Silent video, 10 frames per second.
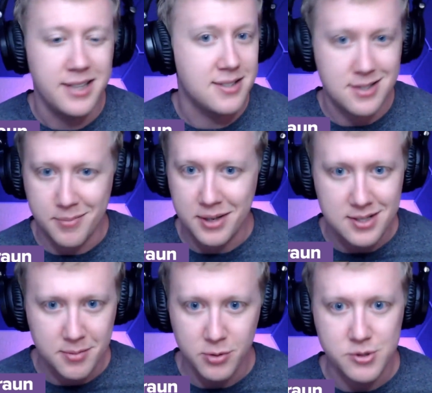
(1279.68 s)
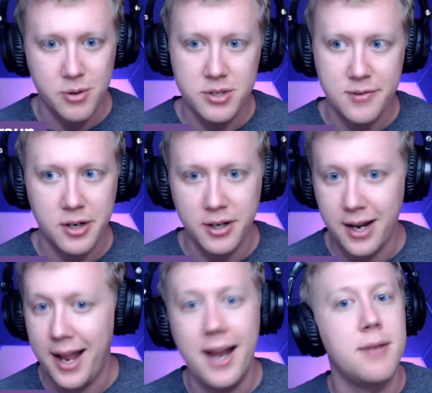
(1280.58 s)
This is something Zimmer was always very good
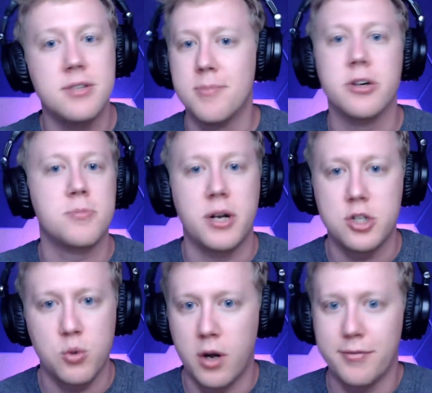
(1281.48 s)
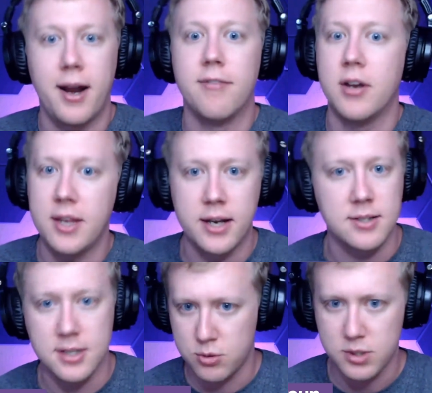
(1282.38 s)
at. I hate Zimmer as much as you want for everything
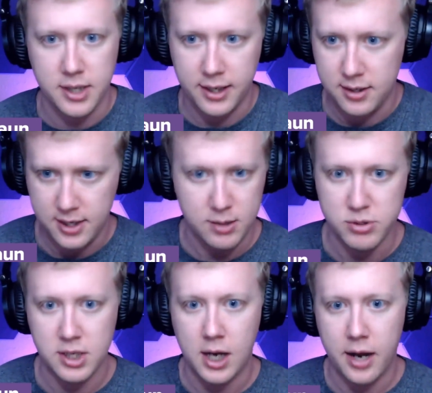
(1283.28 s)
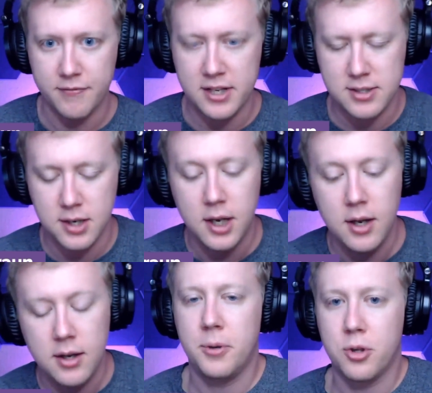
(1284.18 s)
else. This was like, he was the god of this.
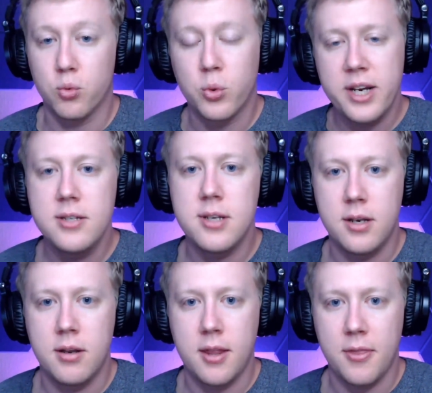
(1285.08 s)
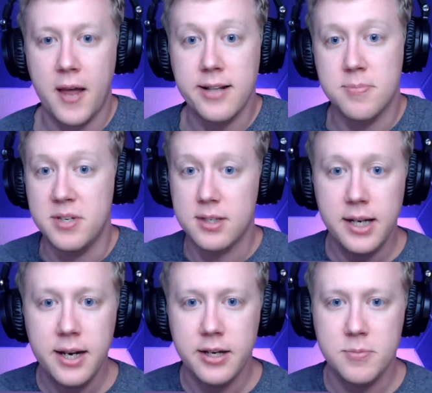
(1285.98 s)
But the reason that that's
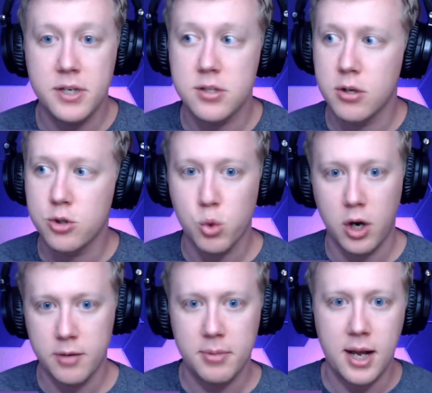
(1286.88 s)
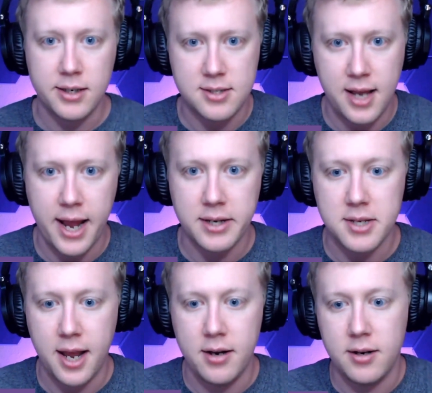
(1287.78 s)
misleading is because those were unblocked
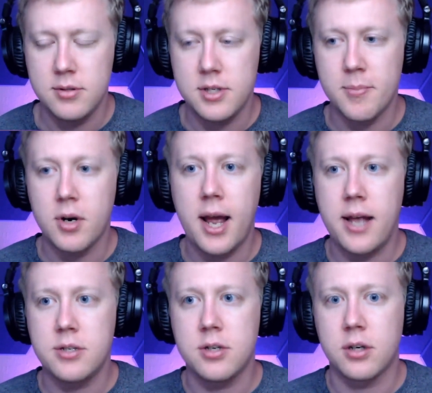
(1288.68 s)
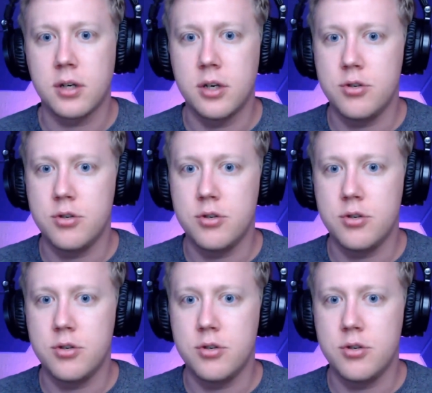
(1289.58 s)
sacks, and Zimmer had to